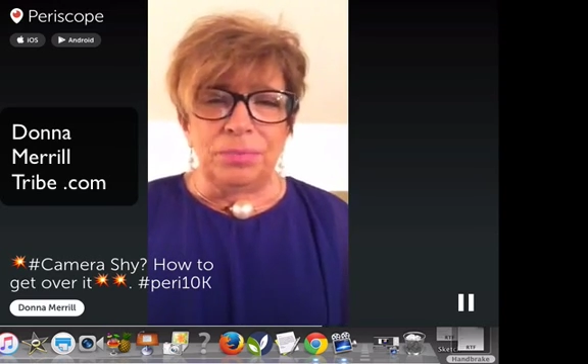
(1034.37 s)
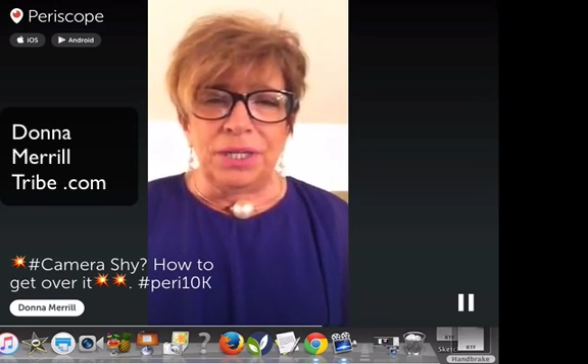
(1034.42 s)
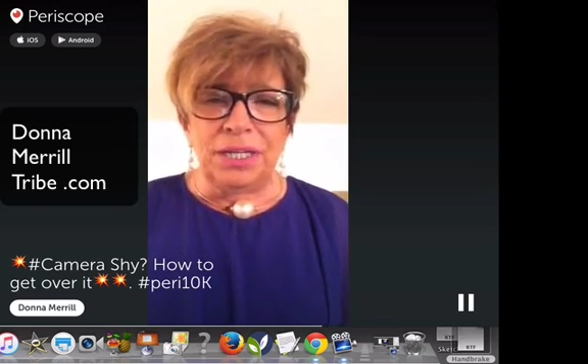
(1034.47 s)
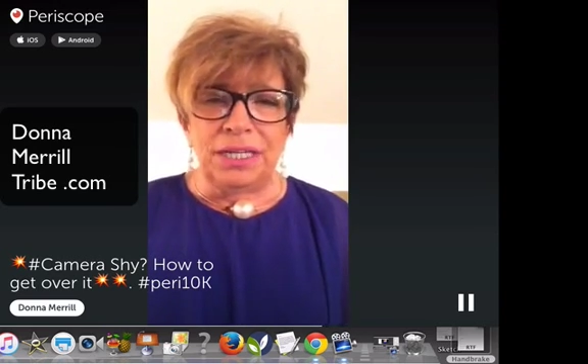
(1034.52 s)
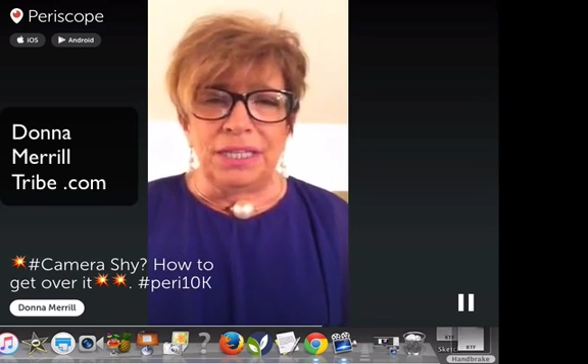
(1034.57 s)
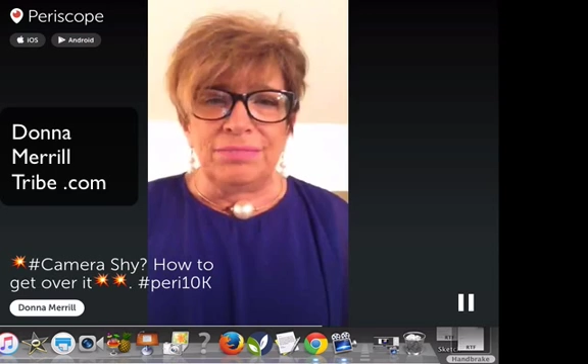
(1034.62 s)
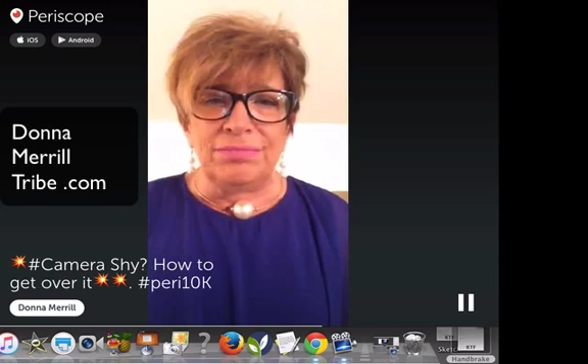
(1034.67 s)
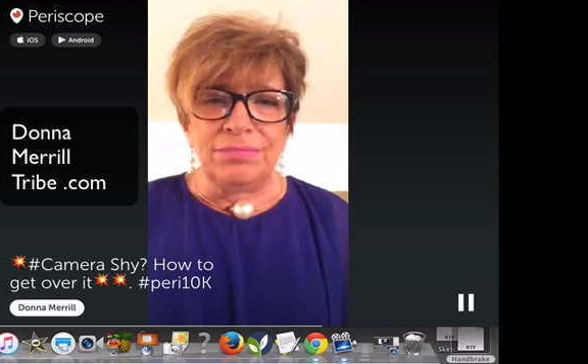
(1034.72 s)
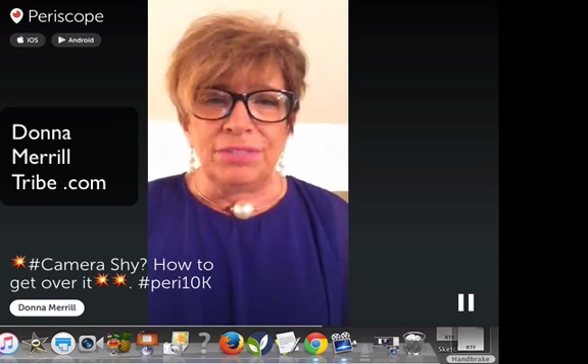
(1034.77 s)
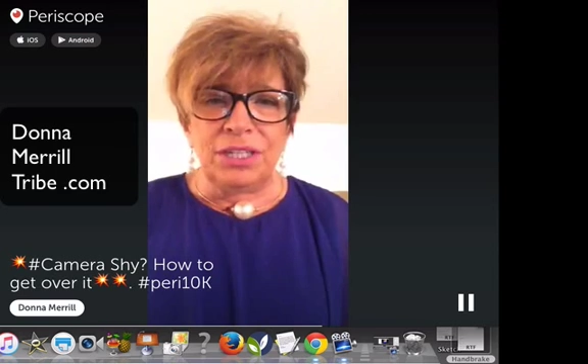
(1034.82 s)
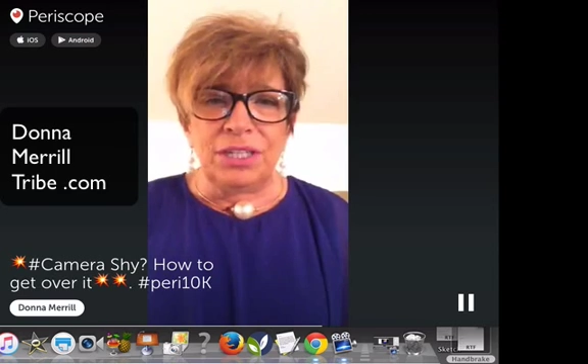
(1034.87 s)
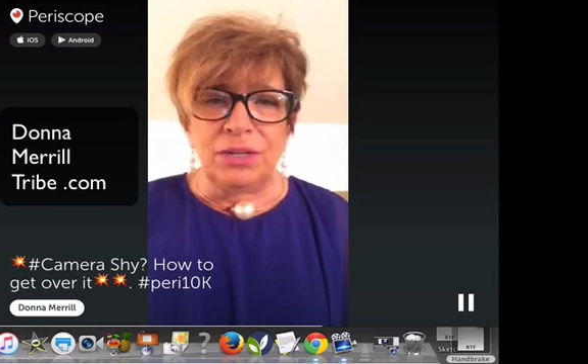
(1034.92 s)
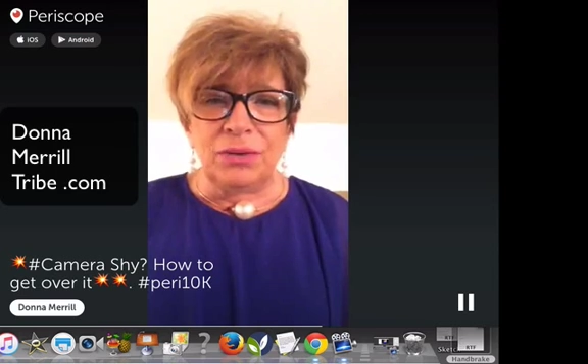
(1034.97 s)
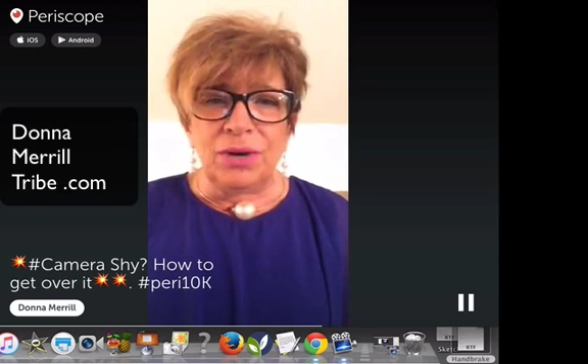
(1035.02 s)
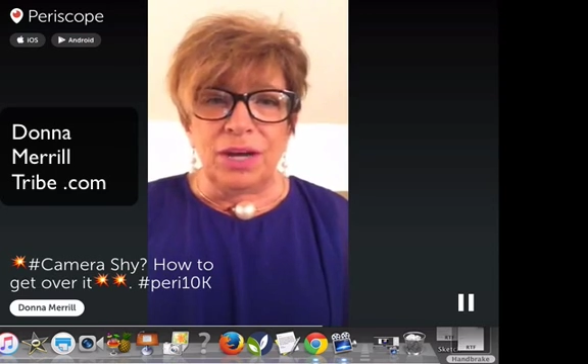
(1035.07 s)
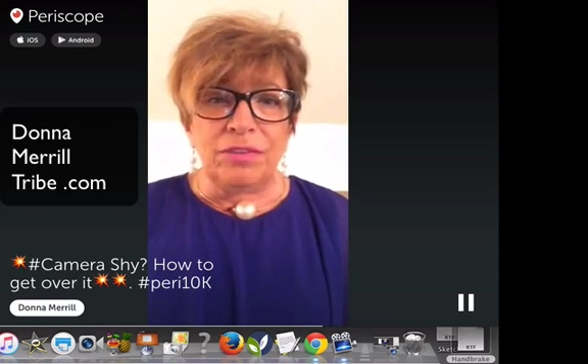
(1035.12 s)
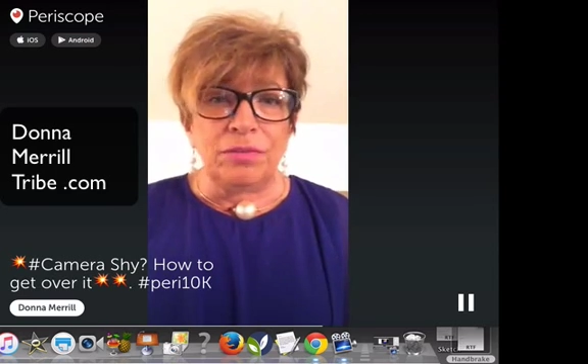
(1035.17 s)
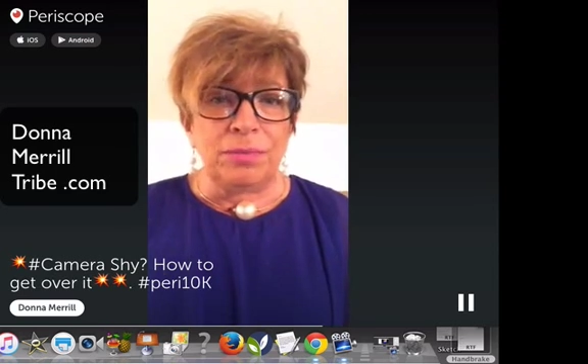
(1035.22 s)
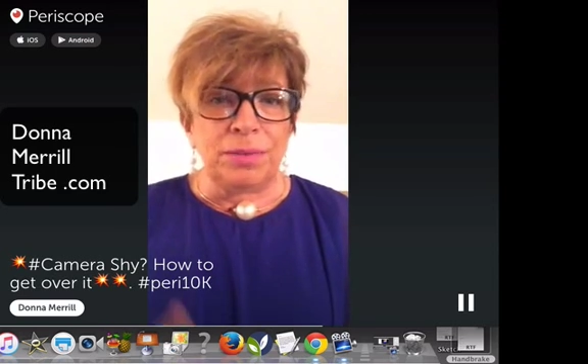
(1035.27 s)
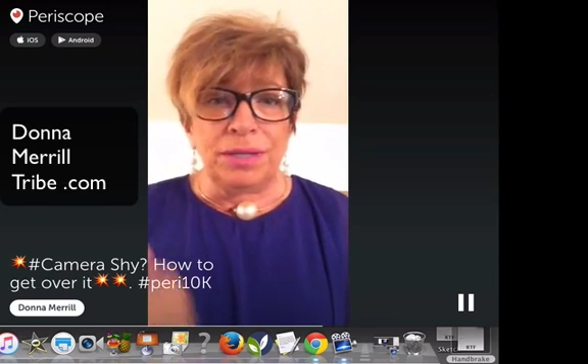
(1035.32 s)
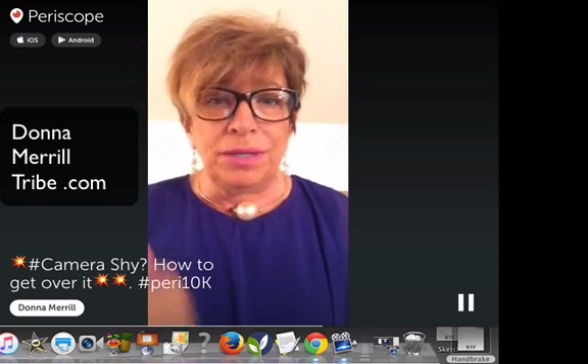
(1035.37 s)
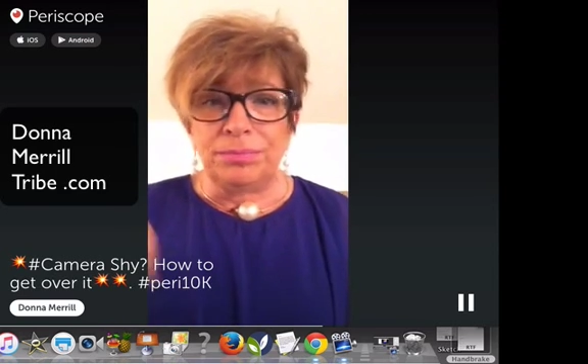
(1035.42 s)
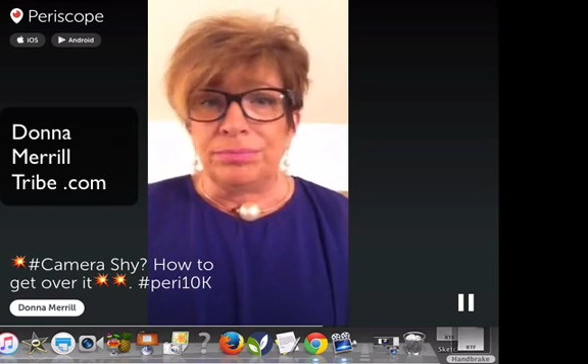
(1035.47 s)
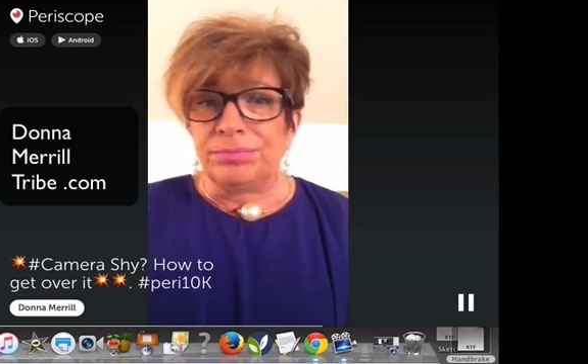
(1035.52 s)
But you know, I have a